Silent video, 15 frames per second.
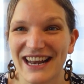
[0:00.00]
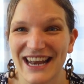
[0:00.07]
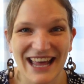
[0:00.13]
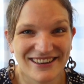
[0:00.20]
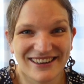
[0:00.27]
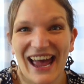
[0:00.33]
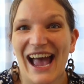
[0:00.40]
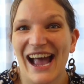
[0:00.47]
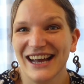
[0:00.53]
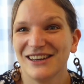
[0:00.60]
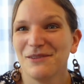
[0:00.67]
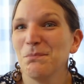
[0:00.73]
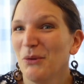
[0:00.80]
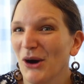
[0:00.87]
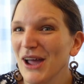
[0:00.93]

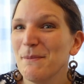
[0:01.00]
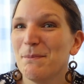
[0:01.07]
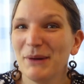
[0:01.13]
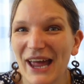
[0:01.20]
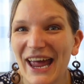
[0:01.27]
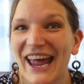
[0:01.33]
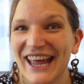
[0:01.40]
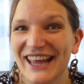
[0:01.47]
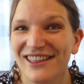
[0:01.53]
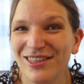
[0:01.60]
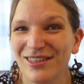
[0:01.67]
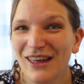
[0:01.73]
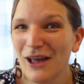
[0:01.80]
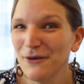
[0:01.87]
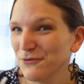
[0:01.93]
attacked by
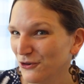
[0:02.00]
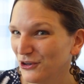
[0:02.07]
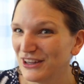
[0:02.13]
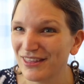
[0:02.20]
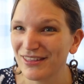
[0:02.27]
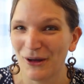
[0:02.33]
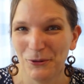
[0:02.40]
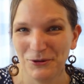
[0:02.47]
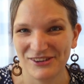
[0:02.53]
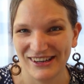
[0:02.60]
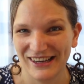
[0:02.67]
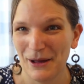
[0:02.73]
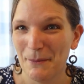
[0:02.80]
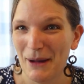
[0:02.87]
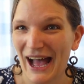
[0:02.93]
bears for
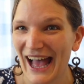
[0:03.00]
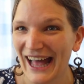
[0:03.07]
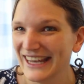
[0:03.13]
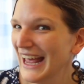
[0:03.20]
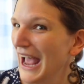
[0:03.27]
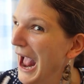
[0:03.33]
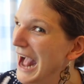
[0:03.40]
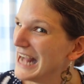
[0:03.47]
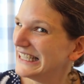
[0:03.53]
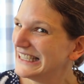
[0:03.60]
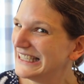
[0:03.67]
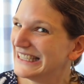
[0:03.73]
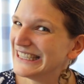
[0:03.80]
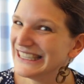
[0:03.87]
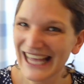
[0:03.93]
insulting a man.
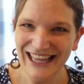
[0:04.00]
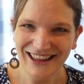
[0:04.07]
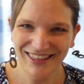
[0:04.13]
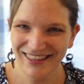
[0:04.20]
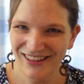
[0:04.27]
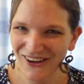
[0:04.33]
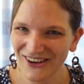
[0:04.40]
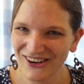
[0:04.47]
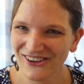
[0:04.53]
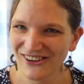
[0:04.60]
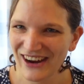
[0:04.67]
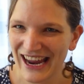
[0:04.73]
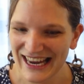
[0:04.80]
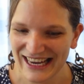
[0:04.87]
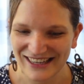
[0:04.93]
That's not
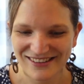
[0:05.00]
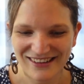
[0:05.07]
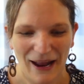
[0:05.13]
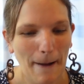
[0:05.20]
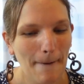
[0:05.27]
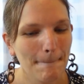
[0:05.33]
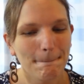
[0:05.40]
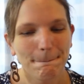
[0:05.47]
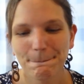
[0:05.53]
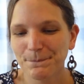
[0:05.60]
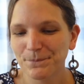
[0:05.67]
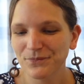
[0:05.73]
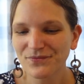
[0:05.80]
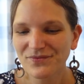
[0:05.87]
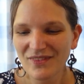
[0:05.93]
great.
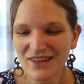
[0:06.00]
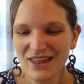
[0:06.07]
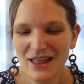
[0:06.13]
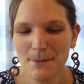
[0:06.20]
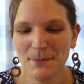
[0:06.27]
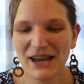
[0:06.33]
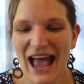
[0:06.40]
But